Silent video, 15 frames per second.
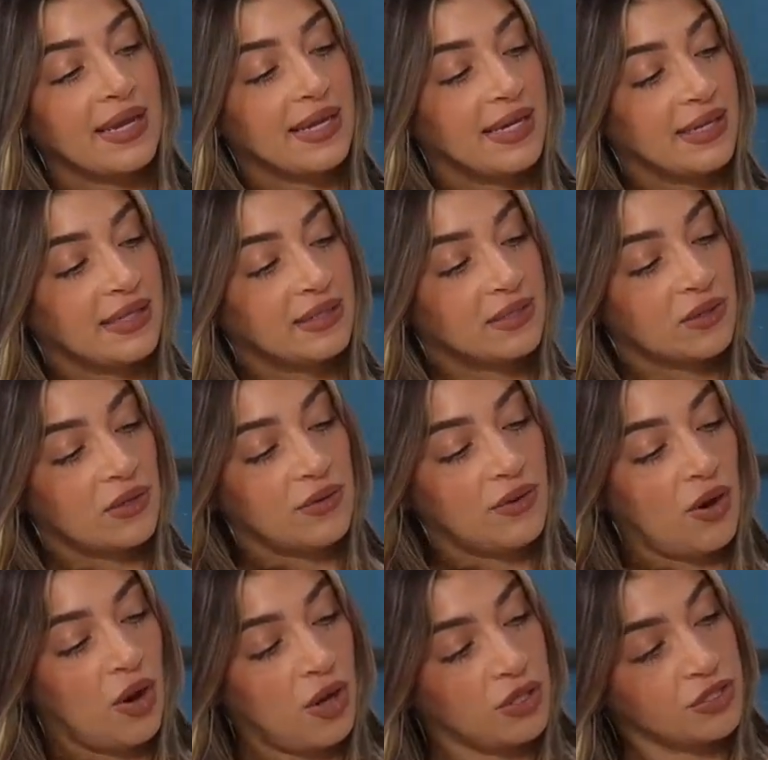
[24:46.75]
is
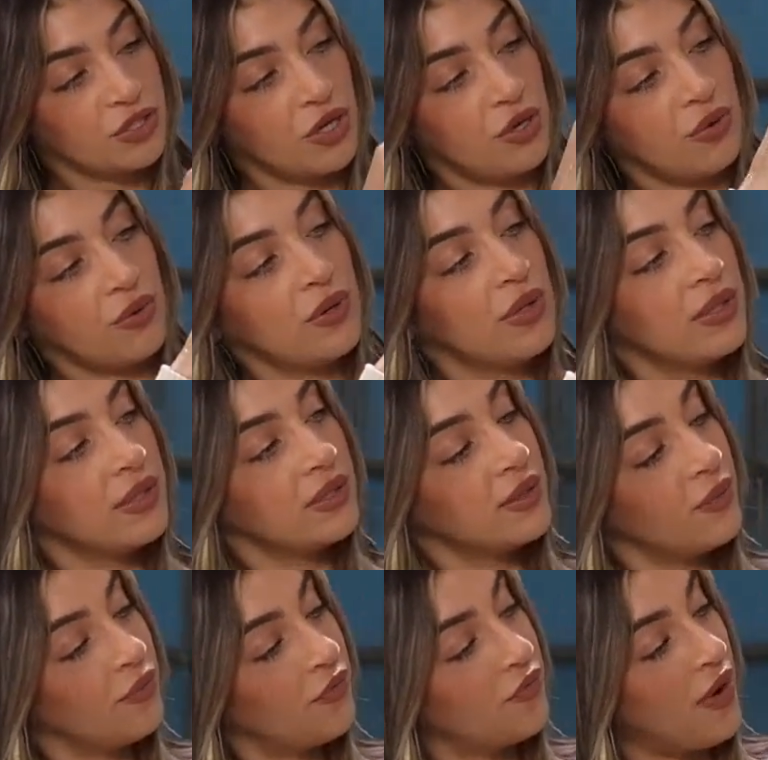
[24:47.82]
also
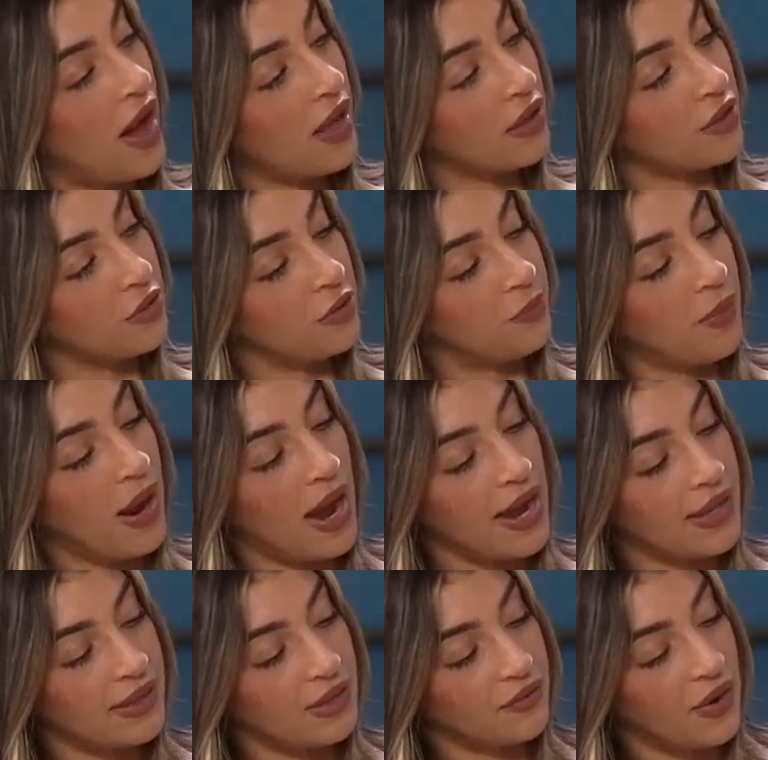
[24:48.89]
followed
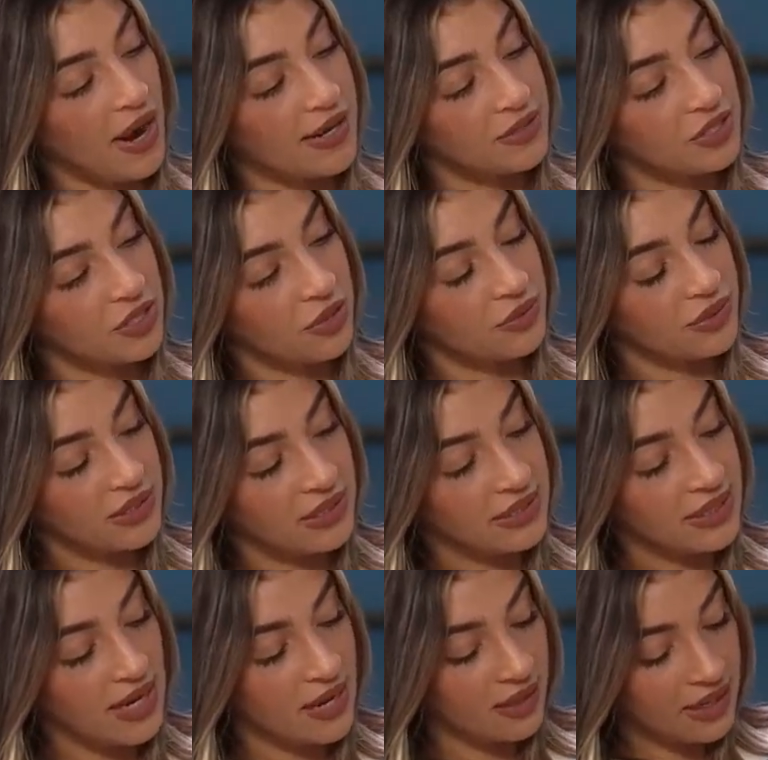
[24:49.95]
by the rhinestone
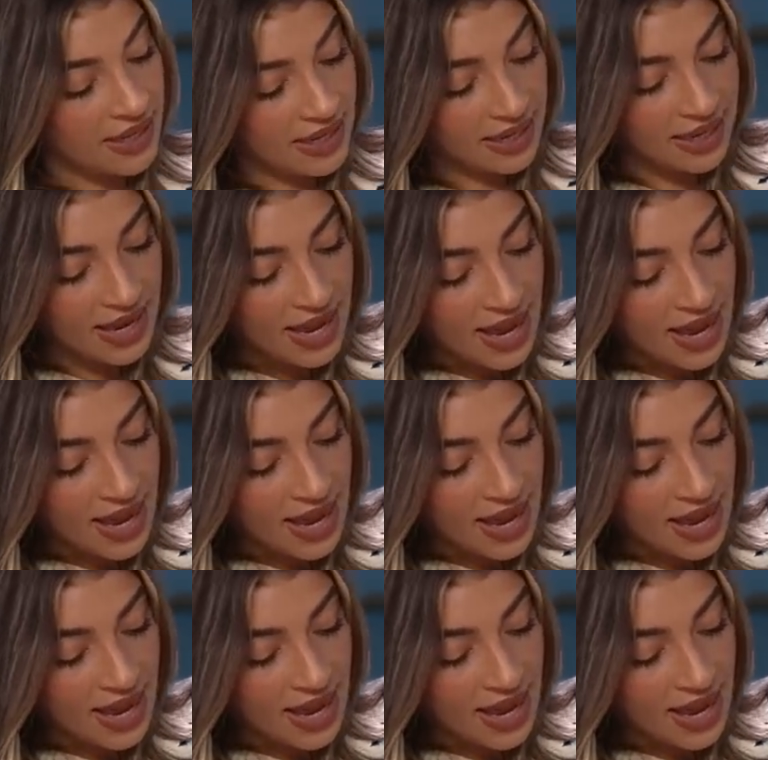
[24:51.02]
detailing